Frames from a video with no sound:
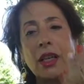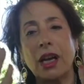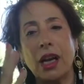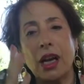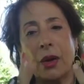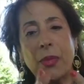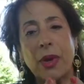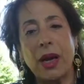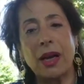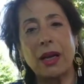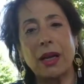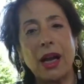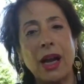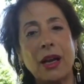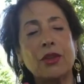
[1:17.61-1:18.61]
about
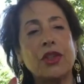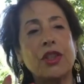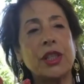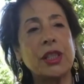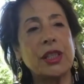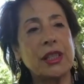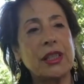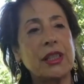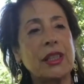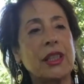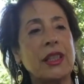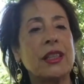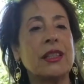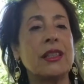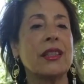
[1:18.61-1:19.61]
how she
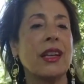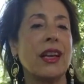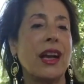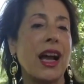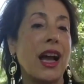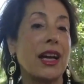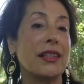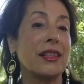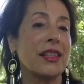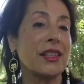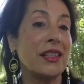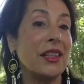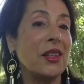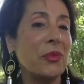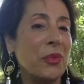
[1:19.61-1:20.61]
sees
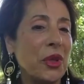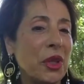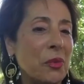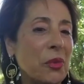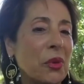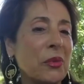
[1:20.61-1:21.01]
unseen people,